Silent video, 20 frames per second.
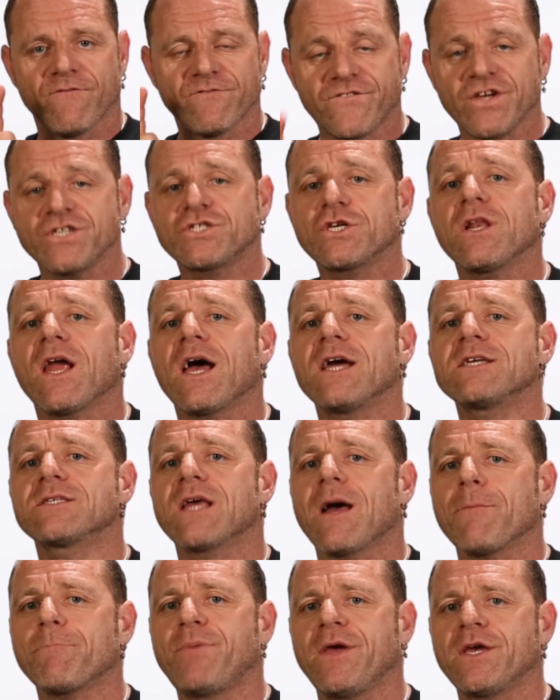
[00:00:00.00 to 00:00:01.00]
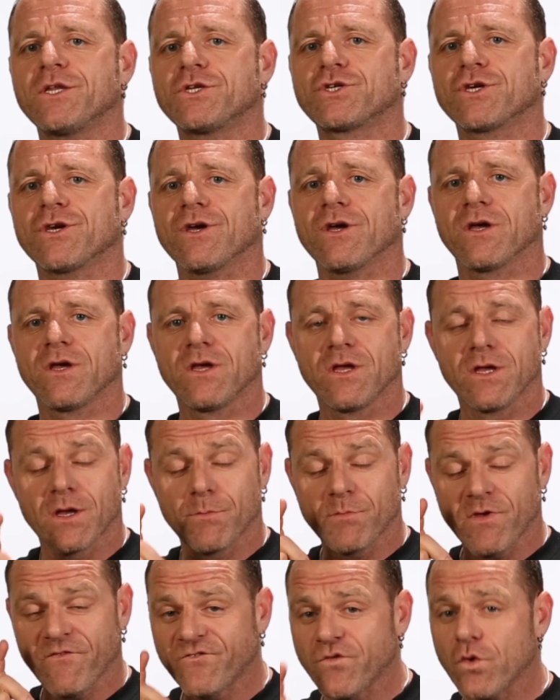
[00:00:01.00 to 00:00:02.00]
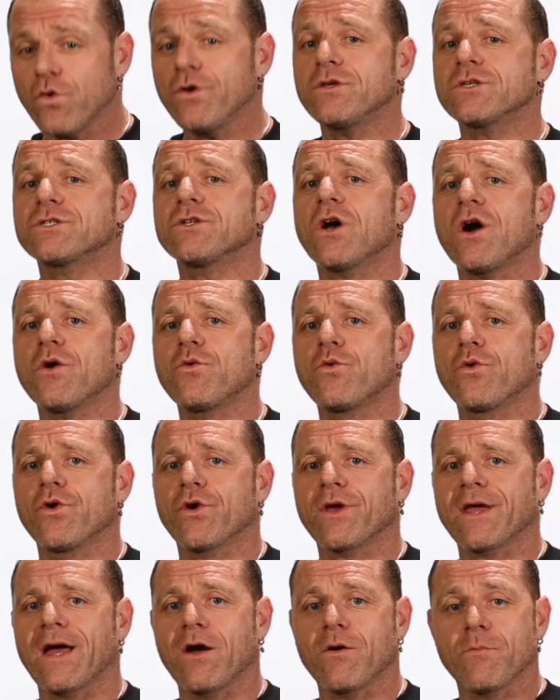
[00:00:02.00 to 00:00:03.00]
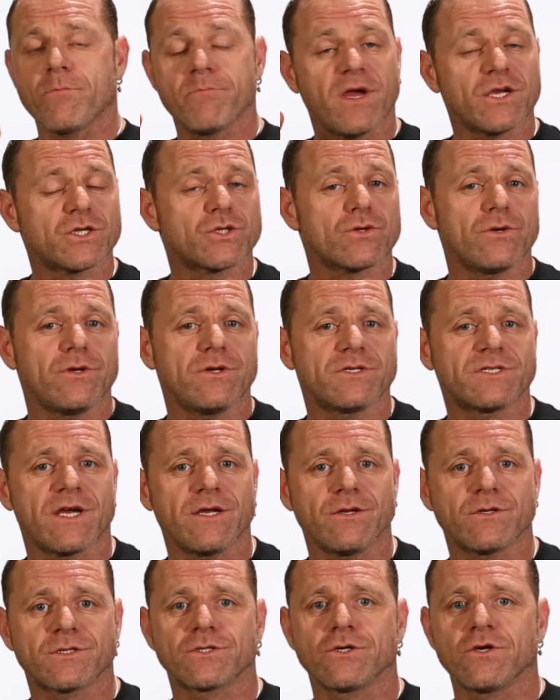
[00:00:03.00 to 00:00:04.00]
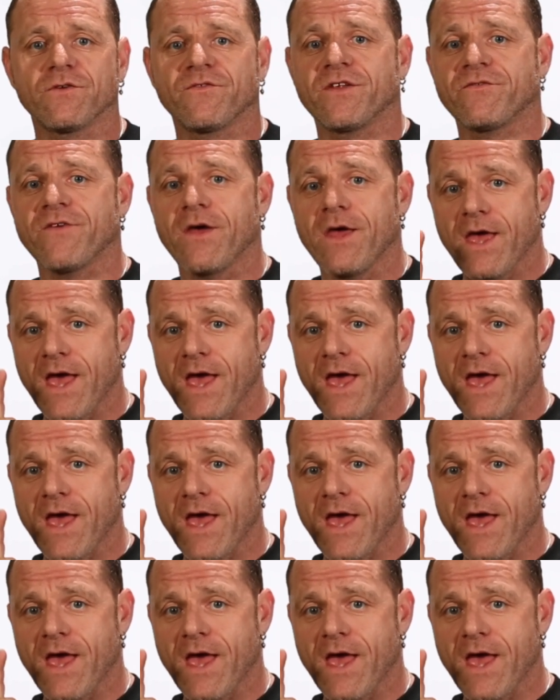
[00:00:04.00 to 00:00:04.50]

Visualize that picture. Before you start workout, make sure you take your service